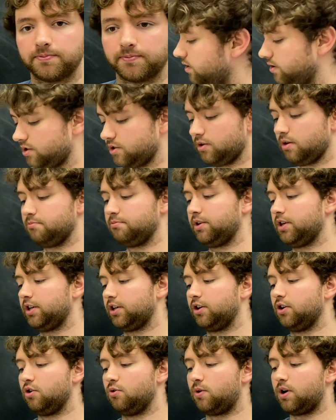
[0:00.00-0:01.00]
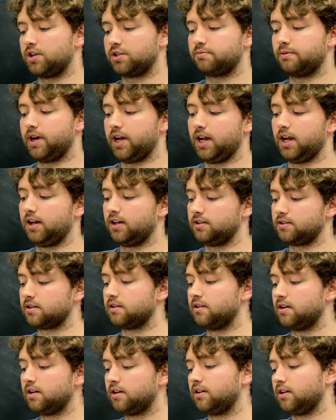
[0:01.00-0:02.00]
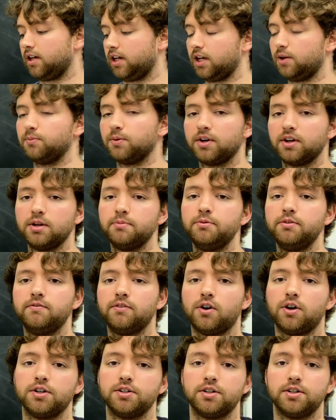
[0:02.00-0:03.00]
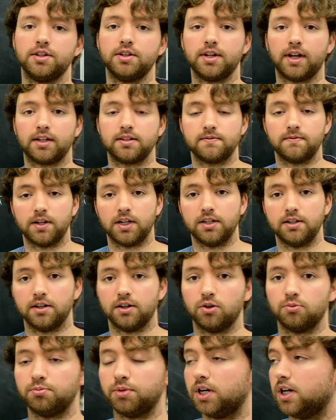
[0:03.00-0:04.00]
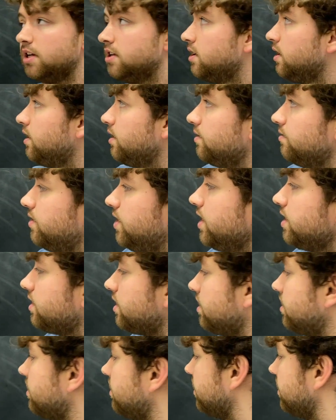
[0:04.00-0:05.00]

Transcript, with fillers: So I'm gonna go wash my hands, and we're gonna move on to the next video, but this is an